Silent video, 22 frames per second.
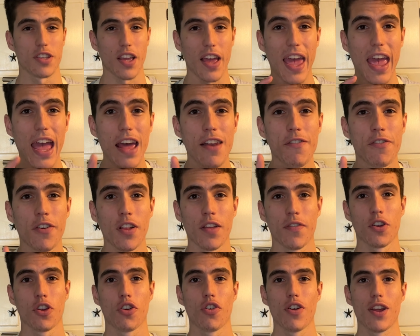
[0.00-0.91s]
a handful
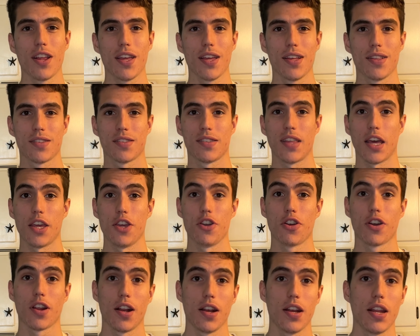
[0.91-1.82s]
of ingredients that
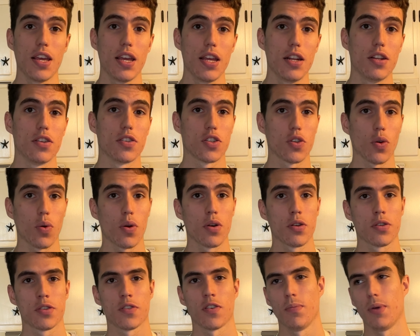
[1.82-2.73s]
you're going to need to
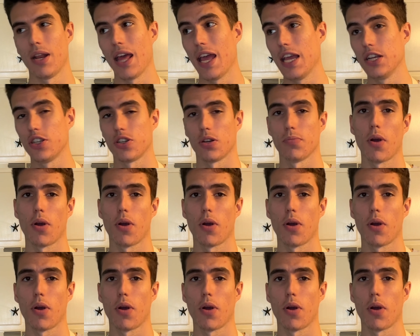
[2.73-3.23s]
source from an Asian